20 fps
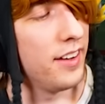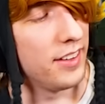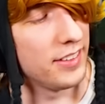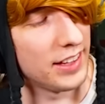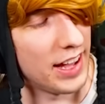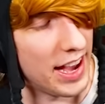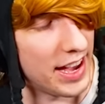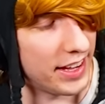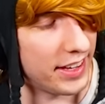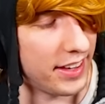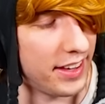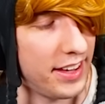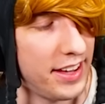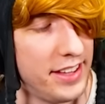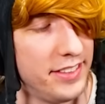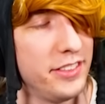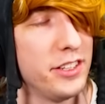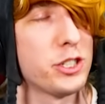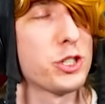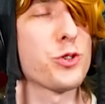Like,
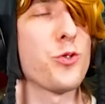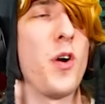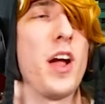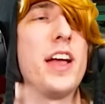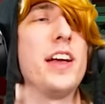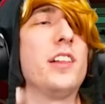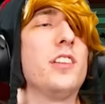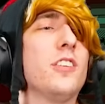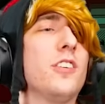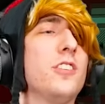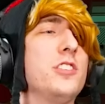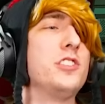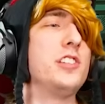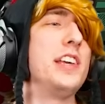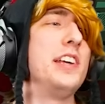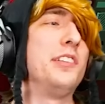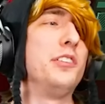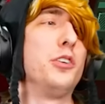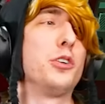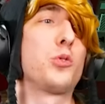in the trailers,
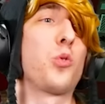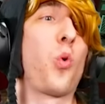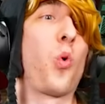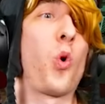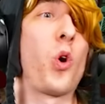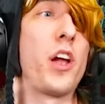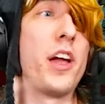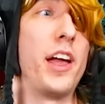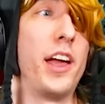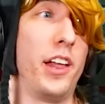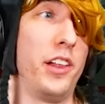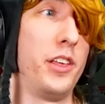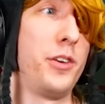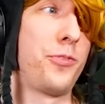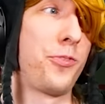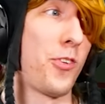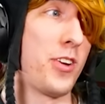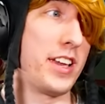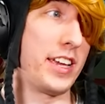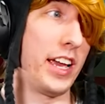he looked really
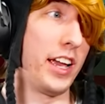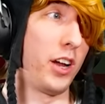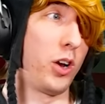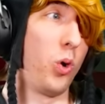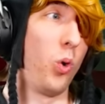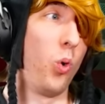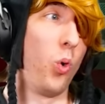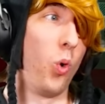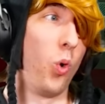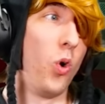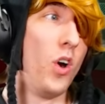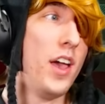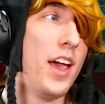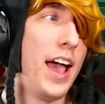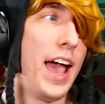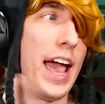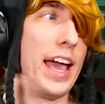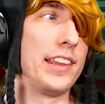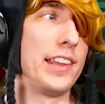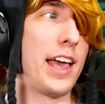freaking cool
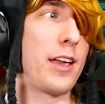and,